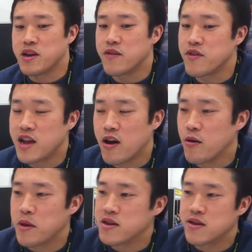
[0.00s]
I mean, even now,
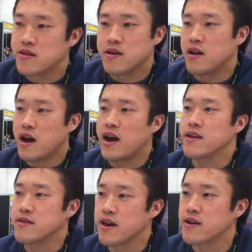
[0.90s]
I maintain that
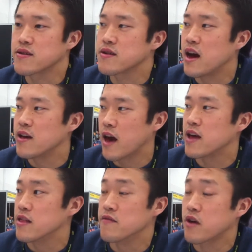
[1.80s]

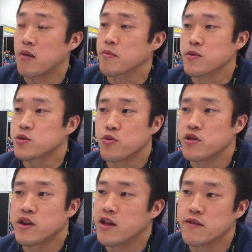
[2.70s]
I love comic books more
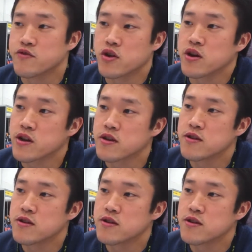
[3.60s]
than I love drawing,